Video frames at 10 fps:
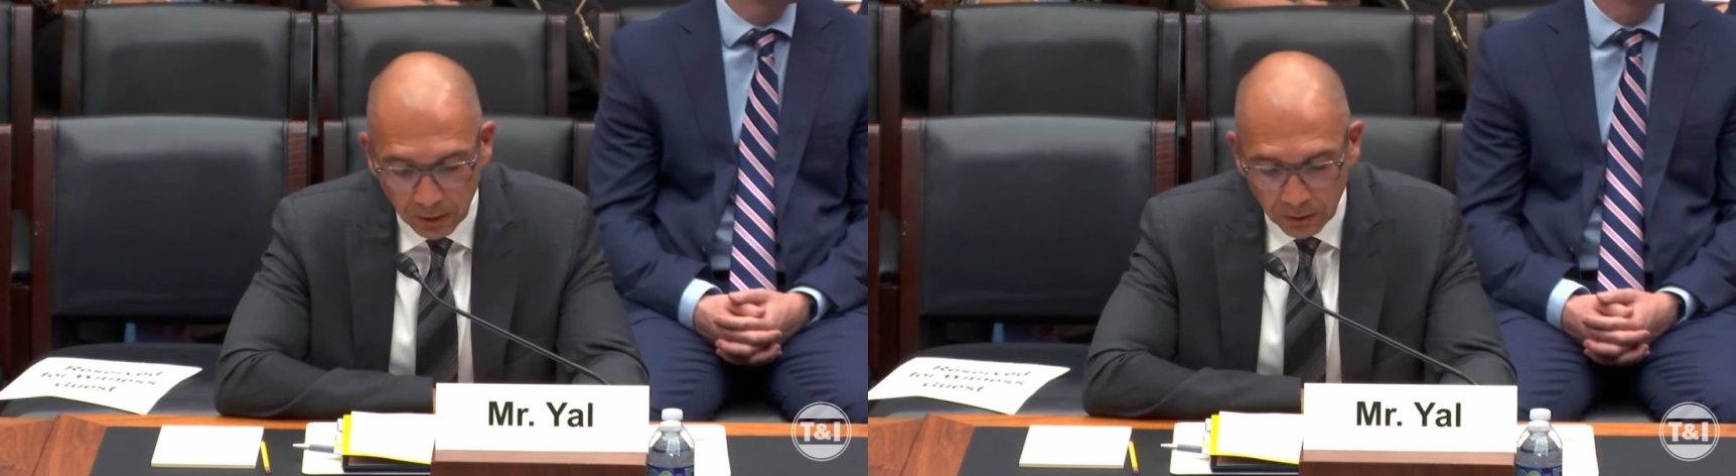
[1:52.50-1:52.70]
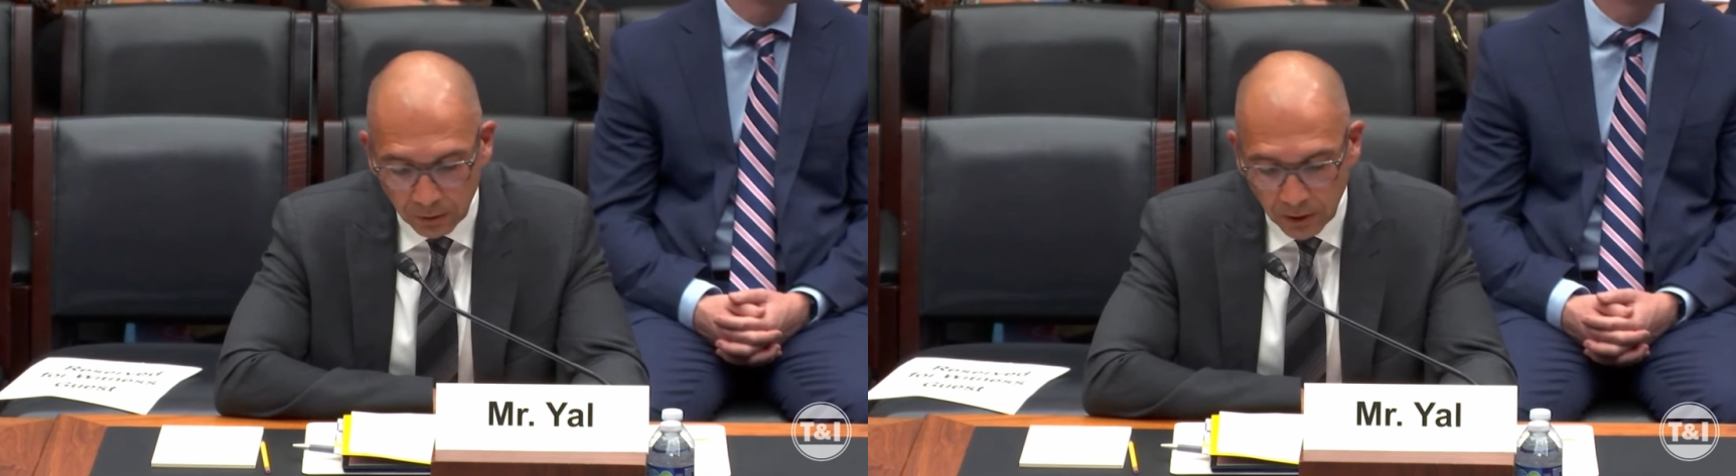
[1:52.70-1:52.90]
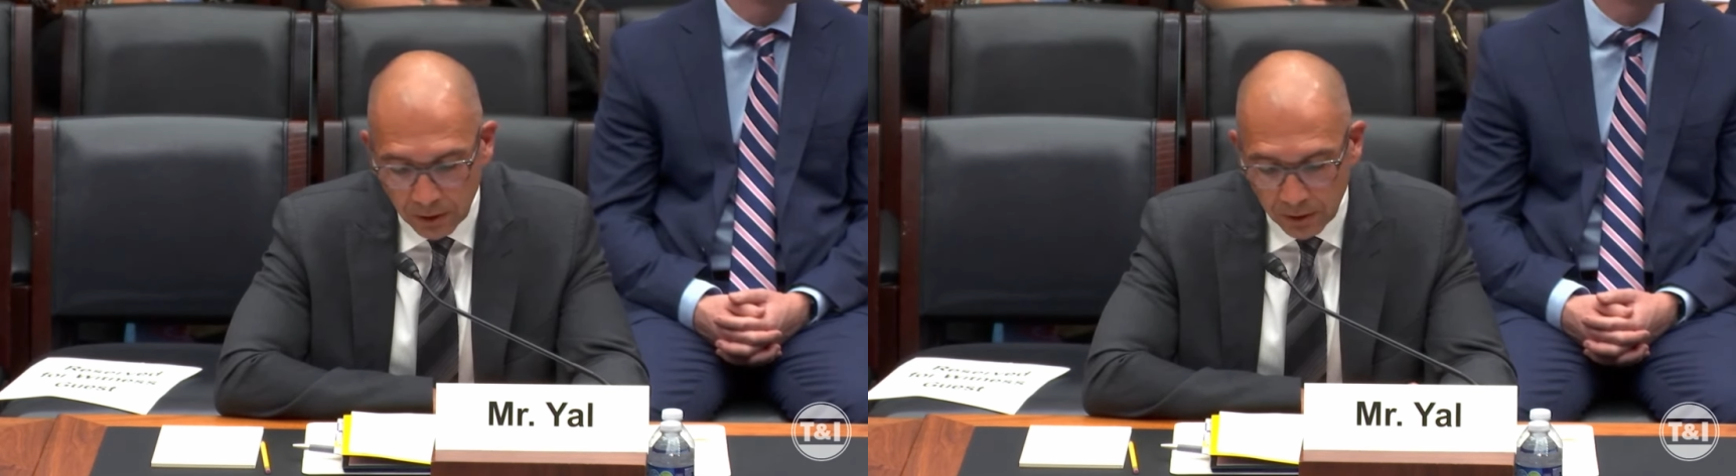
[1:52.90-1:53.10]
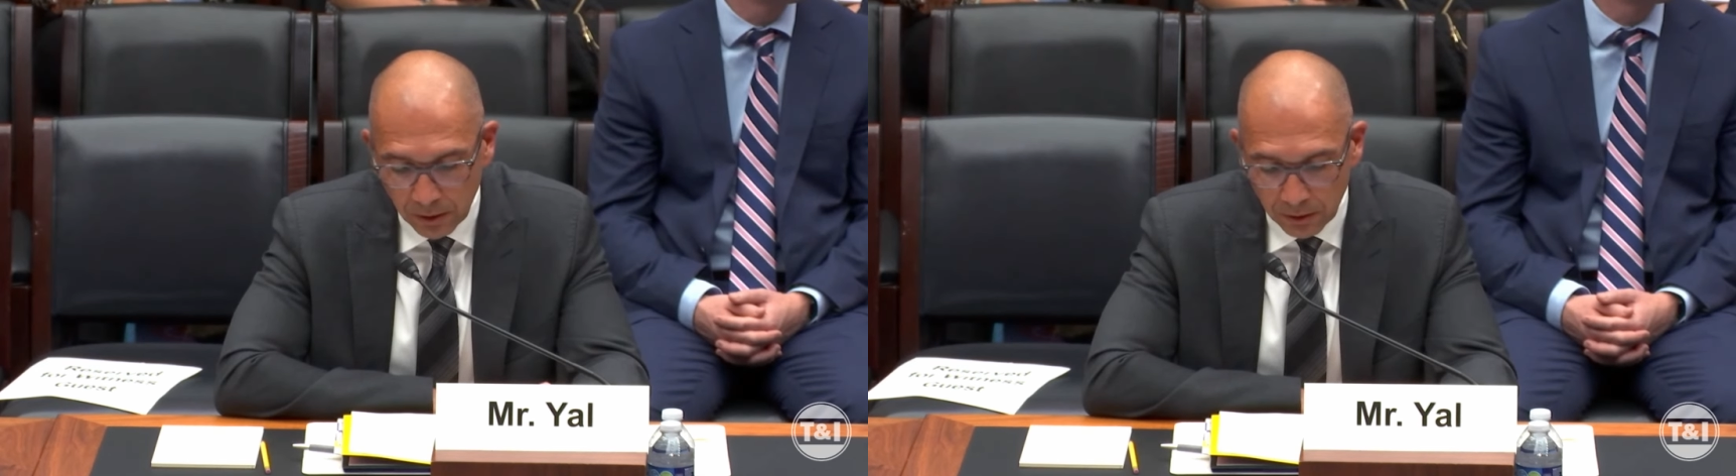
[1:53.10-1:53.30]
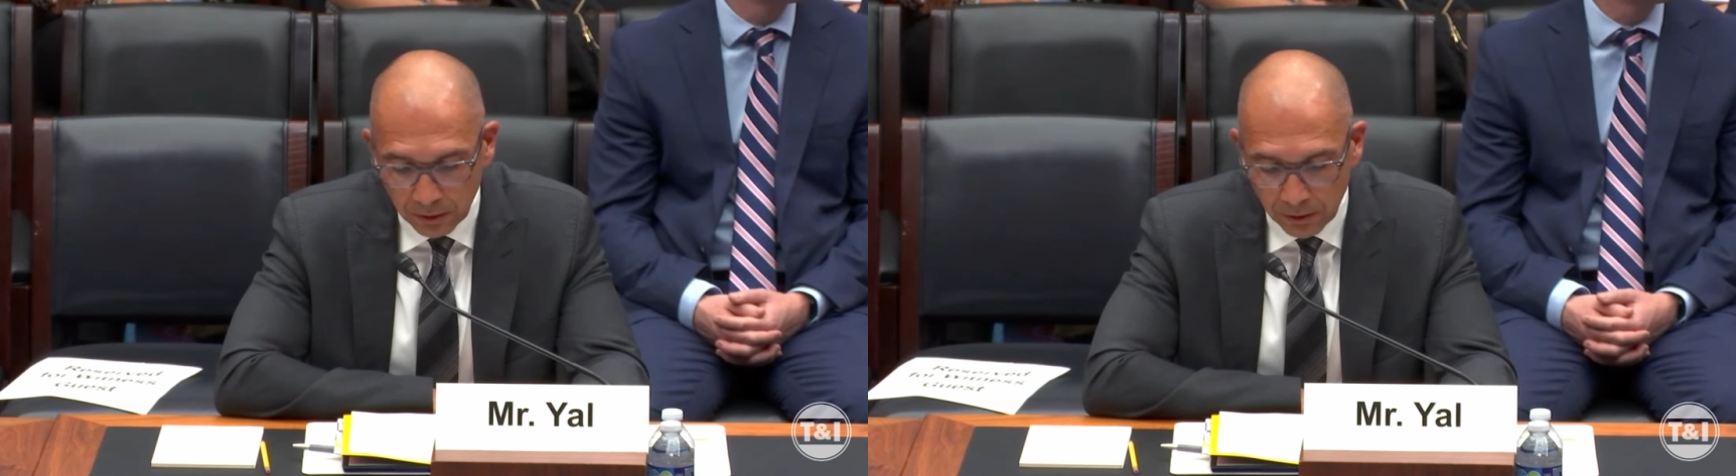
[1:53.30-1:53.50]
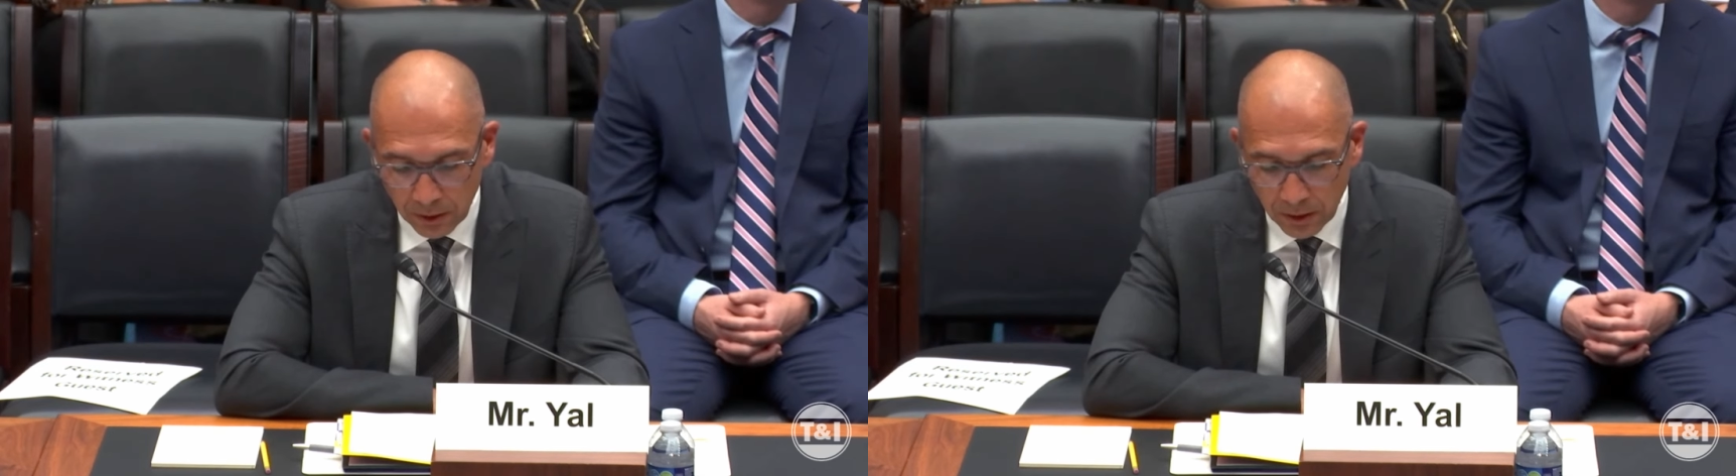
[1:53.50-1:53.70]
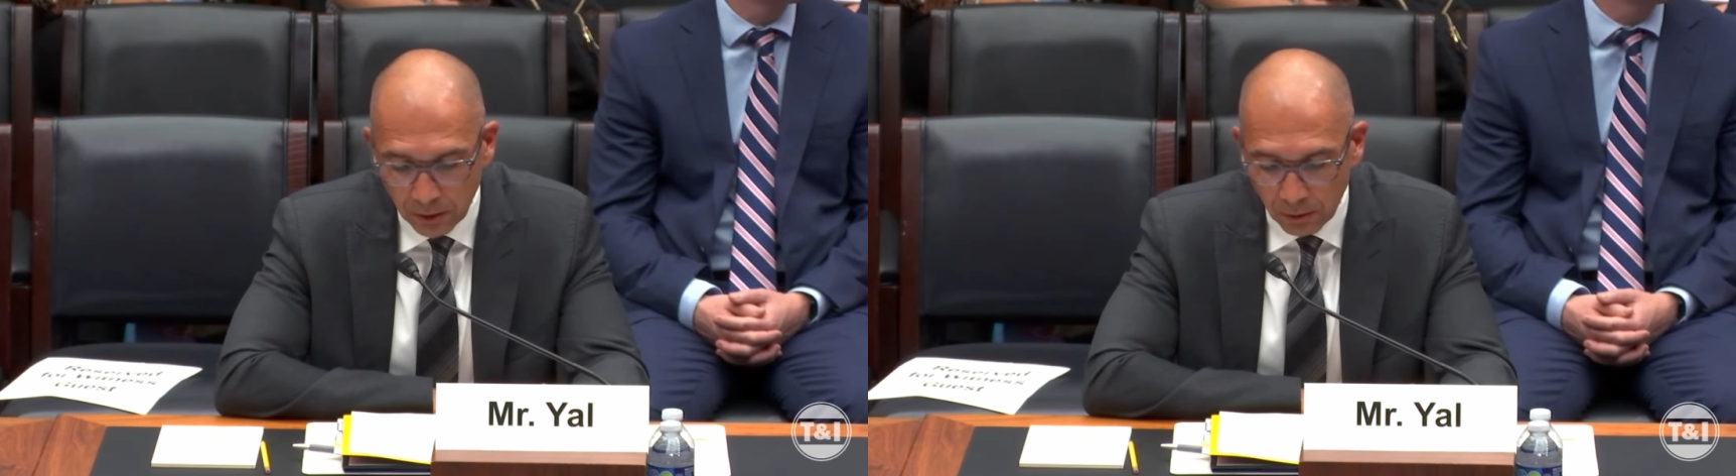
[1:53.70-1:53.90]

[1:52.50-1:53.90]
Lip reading: The construction industry not